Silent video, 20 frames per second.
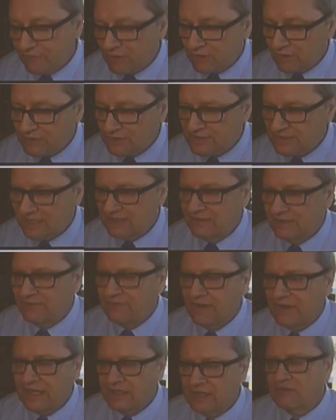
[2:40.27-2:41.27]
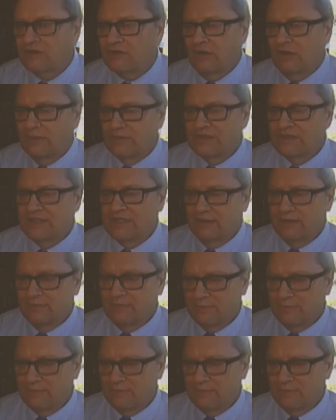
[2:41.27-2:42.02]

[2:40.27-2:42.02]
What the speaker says: focused on the phytochromes.